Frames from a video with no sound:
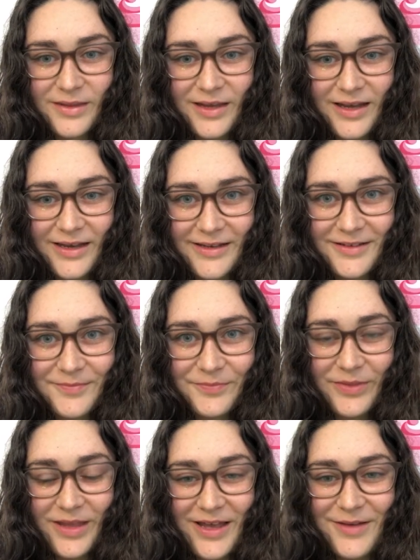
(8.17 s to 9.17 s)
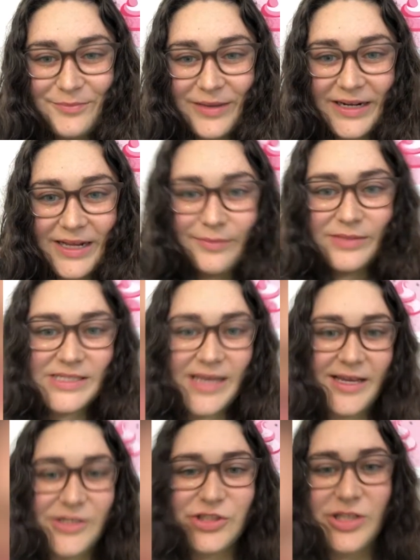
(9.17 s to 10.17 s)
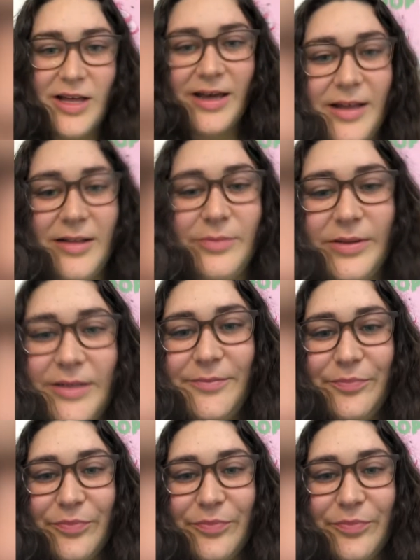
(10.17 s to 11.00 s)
Hi, my name is Angela Alba,